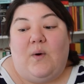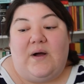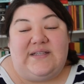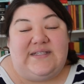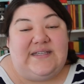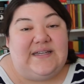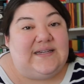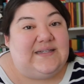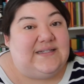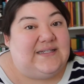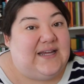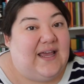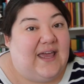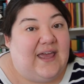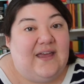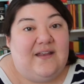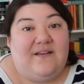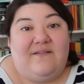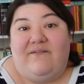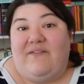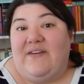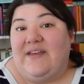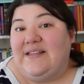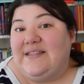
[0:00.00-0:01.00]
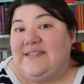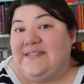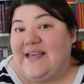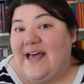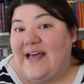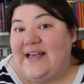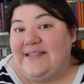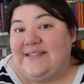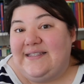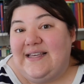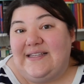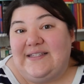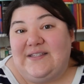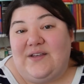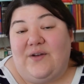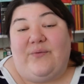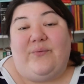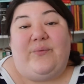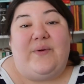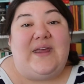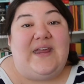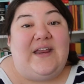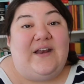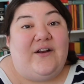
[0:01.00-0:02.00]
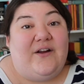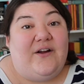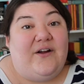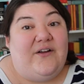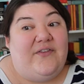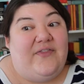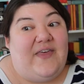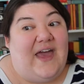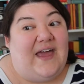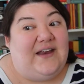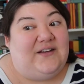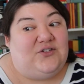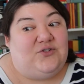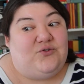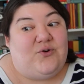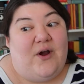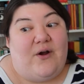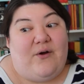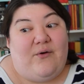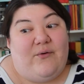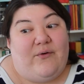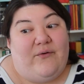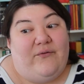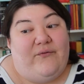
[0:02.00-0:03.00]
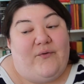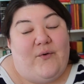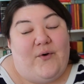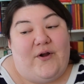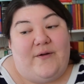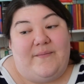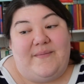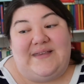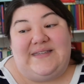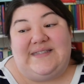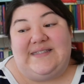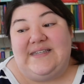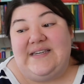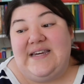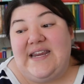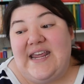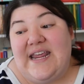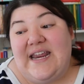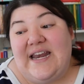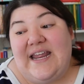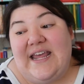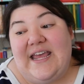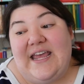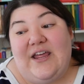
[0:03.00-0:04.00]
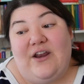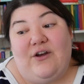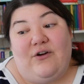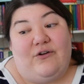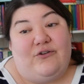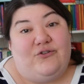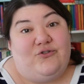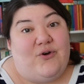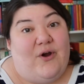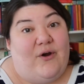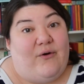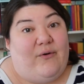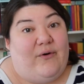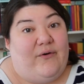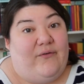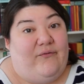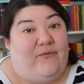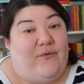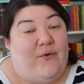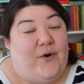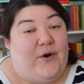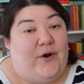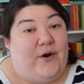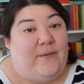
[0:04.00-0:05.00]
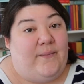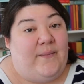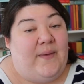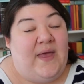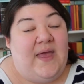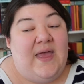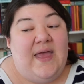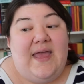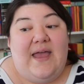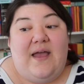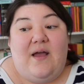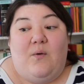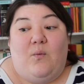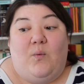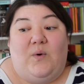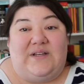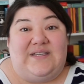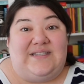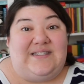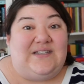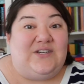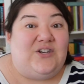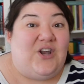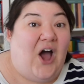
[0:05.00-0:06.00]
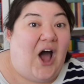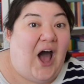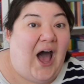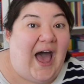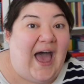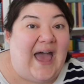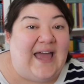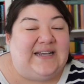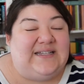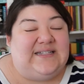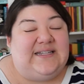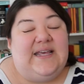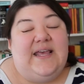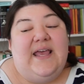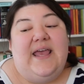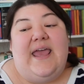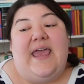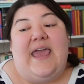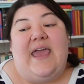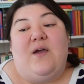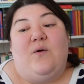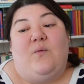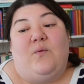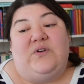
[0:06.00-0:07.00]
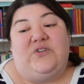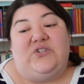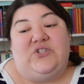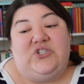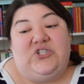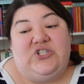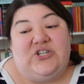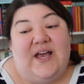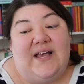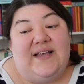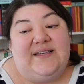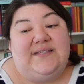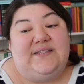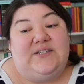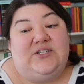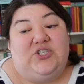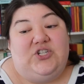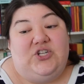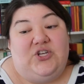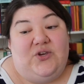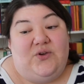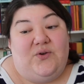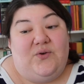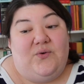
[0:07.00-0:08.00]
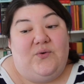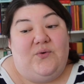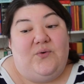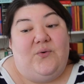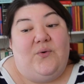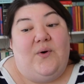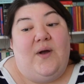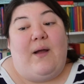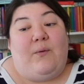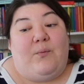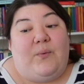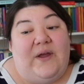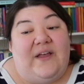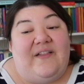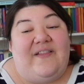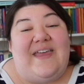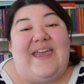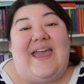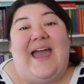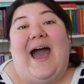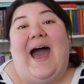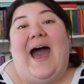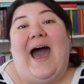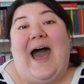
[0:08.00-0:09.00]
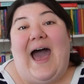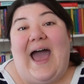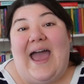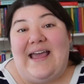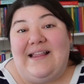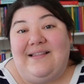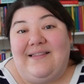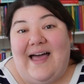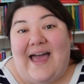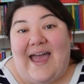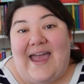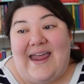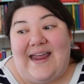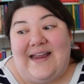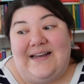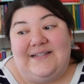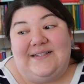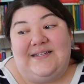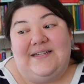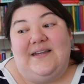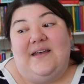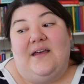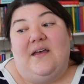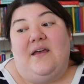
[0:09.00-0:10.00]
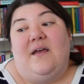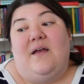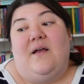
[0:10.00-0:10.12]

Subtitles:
wasn't to convince us as a reader that drug reform is needed or drug reform was not. It was just to really highlight